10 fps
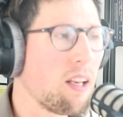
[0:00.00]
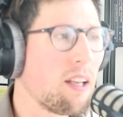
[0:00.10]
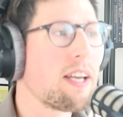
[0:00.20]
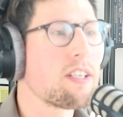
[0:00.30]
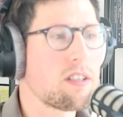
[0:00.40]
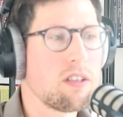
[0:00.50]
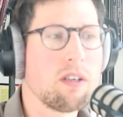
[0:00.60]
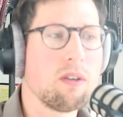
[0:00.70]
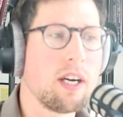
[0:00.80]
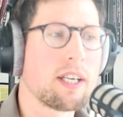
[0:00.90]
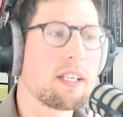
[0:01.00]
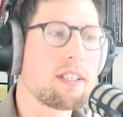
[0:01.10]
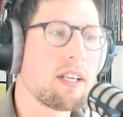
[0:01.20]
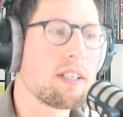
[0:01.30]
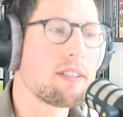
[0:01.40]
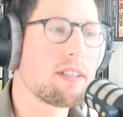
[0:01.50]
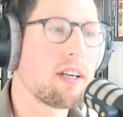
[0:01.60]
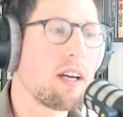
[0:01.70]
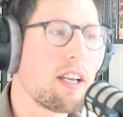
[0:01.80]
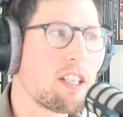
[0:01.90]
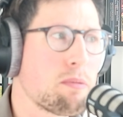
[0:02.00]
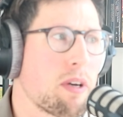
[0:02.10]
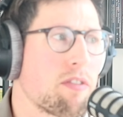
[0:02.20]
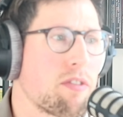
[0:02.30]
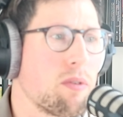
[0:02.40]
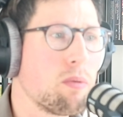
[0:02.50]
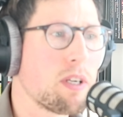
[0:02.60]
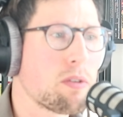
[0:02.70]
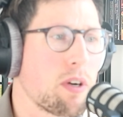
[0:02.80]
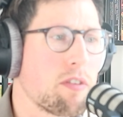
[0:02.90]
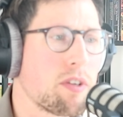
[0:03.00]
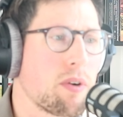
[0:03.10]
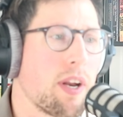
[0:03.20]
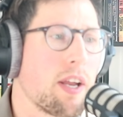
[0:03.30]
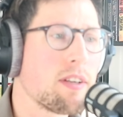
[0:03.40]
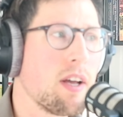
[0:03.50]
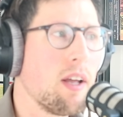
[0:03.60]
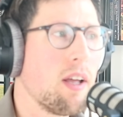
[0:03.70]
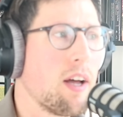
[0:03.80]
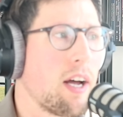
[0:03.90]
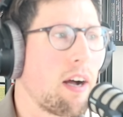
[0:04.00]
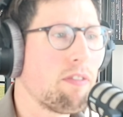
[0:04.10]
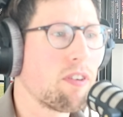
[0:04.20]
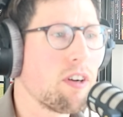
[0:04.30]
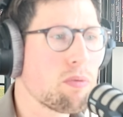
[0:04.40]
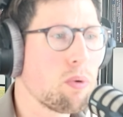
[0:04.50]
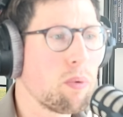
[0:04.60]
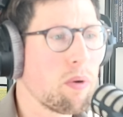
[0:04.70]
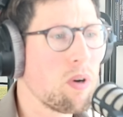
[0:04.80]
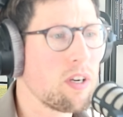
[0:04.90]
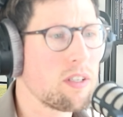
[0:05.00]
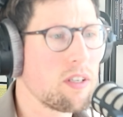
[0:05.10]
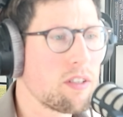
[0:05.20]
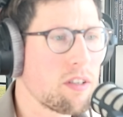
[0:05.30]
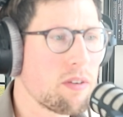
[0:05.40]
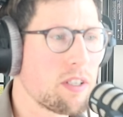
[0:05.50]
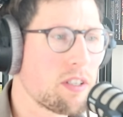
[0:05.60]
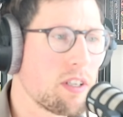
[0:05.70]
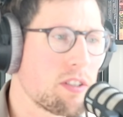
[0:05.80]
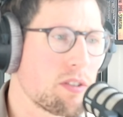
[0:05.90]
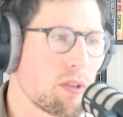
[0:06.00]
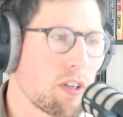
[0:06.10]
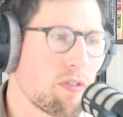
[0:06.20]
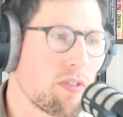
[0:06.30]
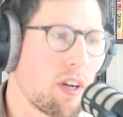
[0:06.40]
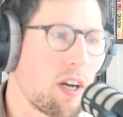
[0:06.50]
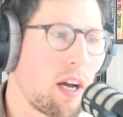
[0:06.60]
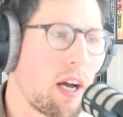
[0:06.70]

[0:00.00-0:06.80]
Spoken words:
Let us know. I guess that's the best way of doing it. For us, what we want to do is sort of